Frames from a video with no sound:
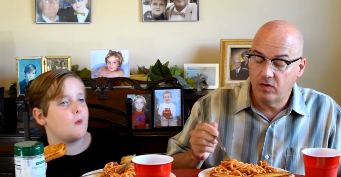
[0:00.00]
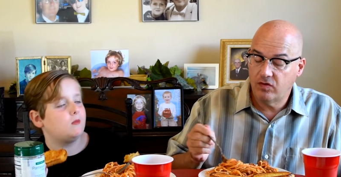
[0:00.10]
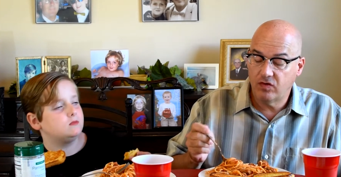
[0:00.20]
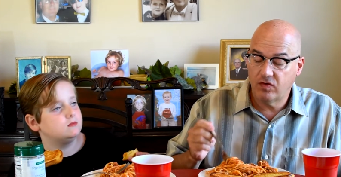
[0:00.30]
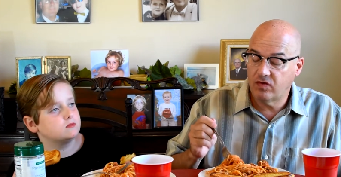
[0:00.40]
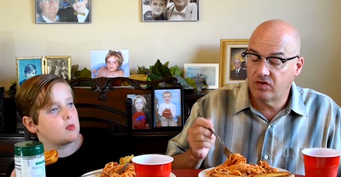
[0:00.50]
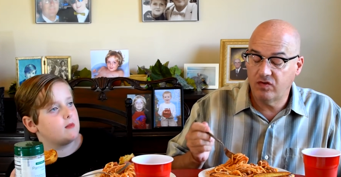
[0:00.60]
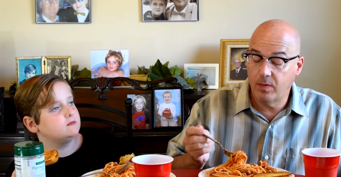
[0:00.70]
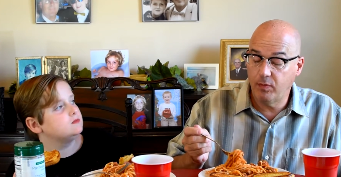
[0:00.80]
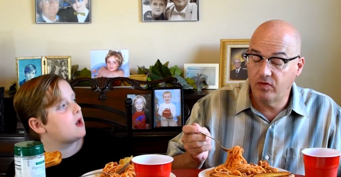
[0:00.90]
Speaker 1: It's just a
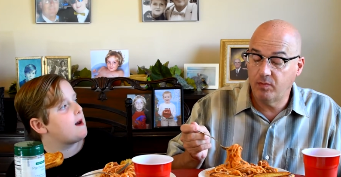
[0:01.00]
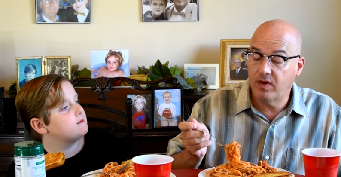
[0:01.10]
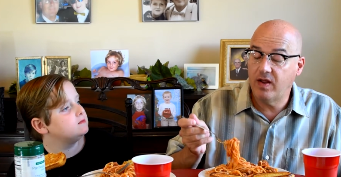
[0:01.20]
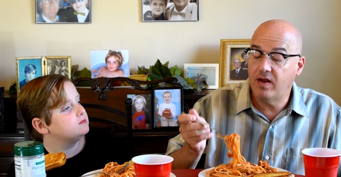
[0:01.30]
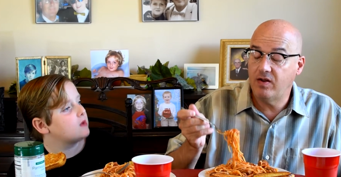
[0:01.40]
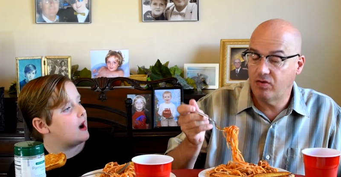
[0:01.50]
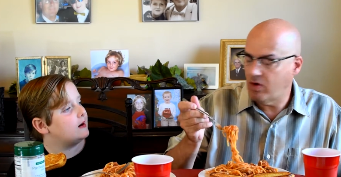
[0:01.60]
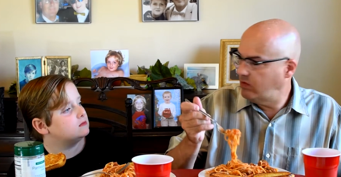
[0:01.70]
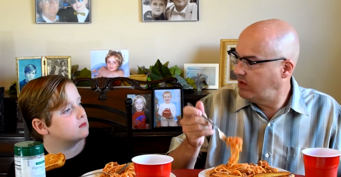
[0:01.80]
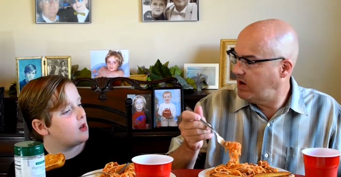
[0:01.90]
simple spaghetti
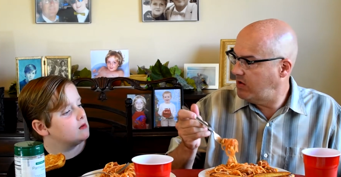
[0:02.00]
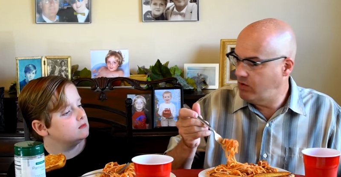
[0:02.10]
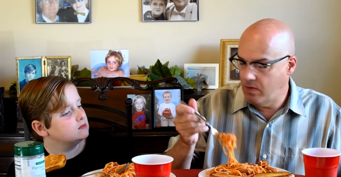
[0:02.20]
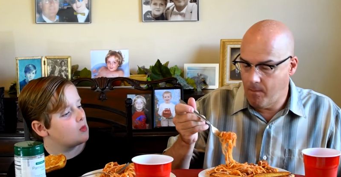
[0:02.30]
thrown together.